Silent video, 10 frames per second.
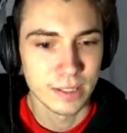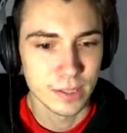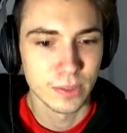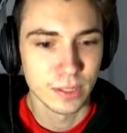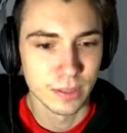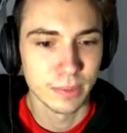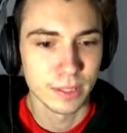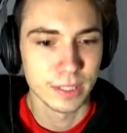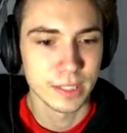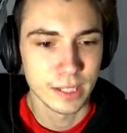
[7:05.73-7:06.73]
so
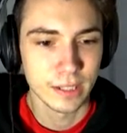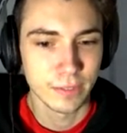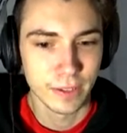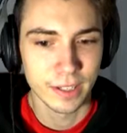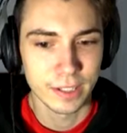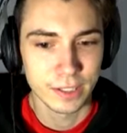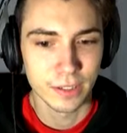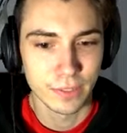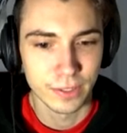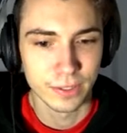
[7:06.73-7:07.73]
deliberately take advantage
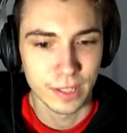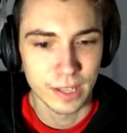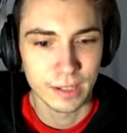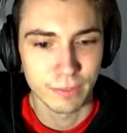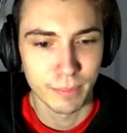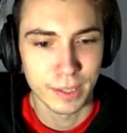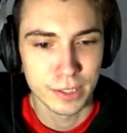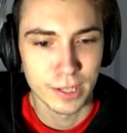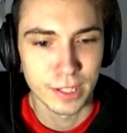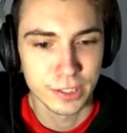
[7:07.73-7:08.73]
of your own lack of
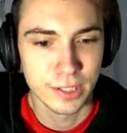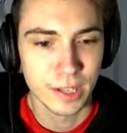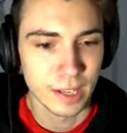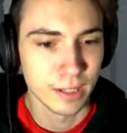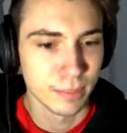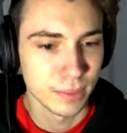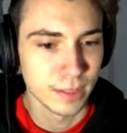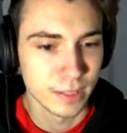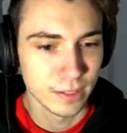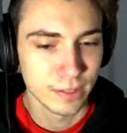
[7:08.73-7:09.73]
imagination and
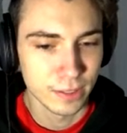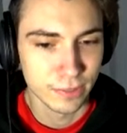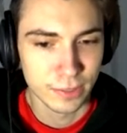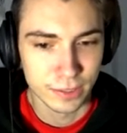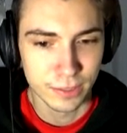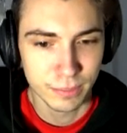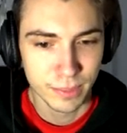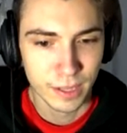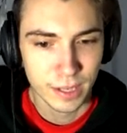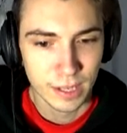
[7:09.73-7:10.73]
completely throw you for a loop?
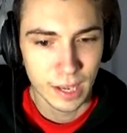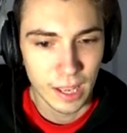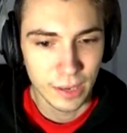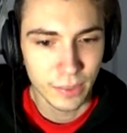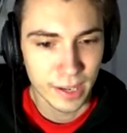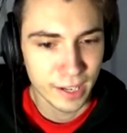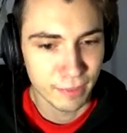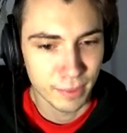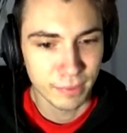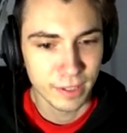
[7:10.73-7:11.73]
Anyway,
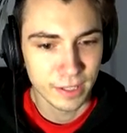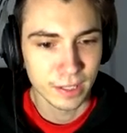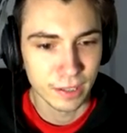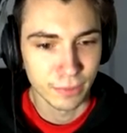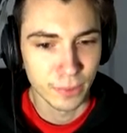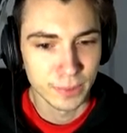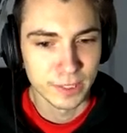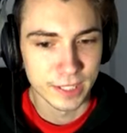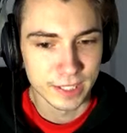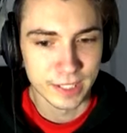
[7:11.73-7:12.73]
I've been reading a lot of horror
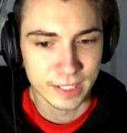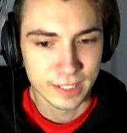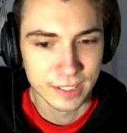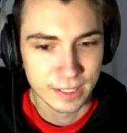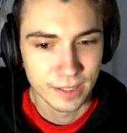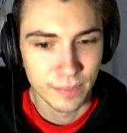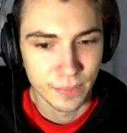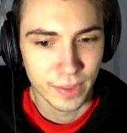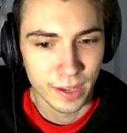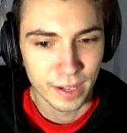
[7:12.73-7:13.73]
lately.
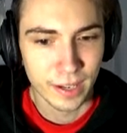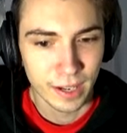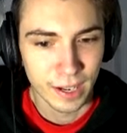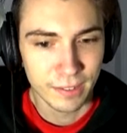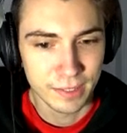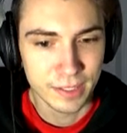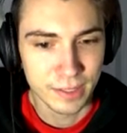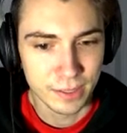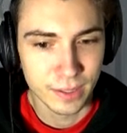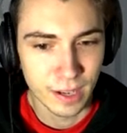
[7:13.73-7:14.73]
I read
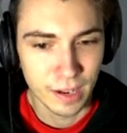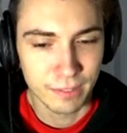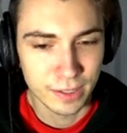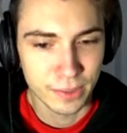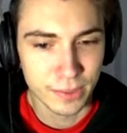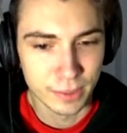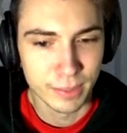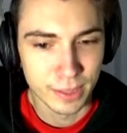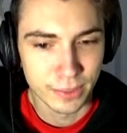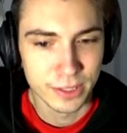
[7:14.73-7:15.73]
a horror
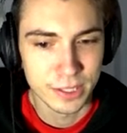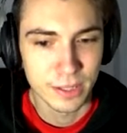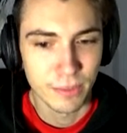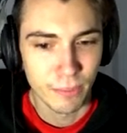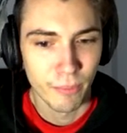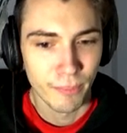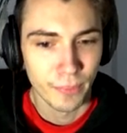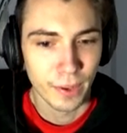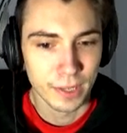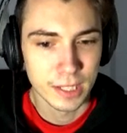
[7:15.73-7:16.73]
book once.
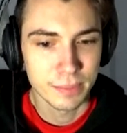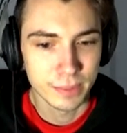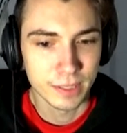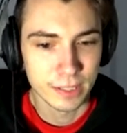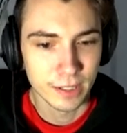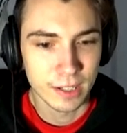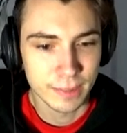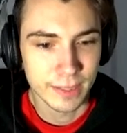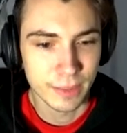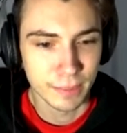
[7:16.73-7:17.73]
I desperately
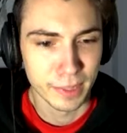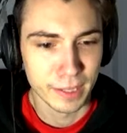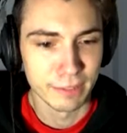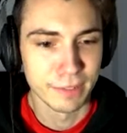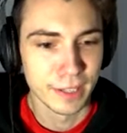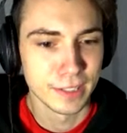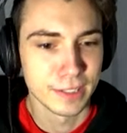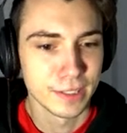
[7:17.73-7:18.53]
grasp at something I can relate